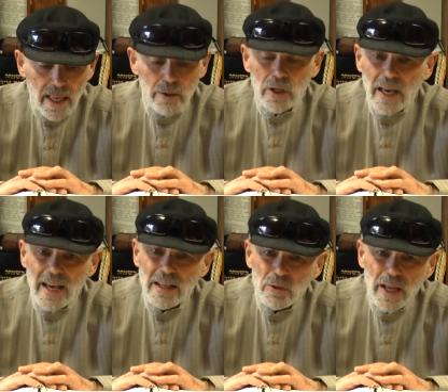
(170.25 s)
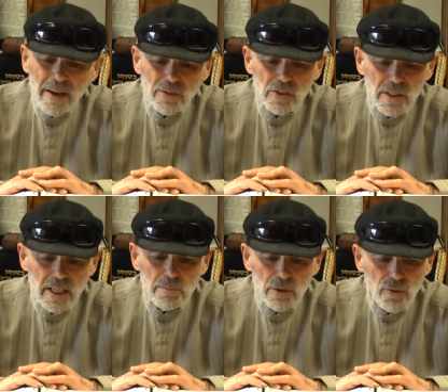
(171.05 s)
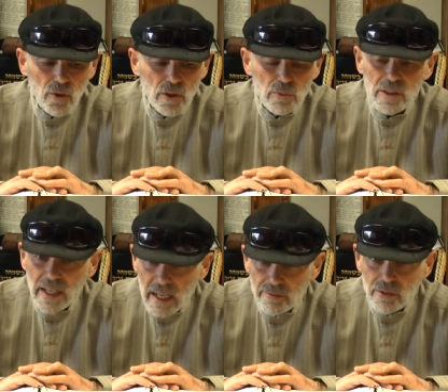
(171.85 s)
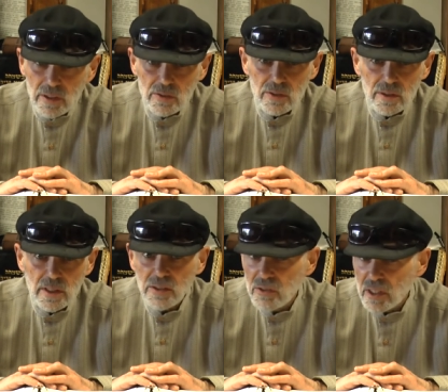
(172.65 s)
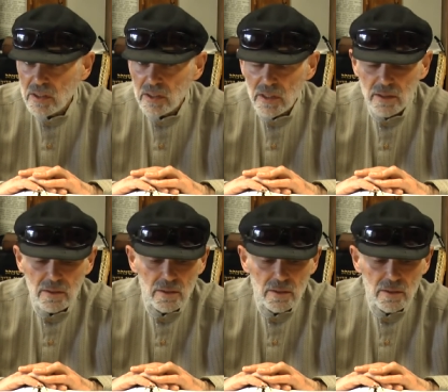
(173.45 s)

and he would have to stand before him with confidence and dignity.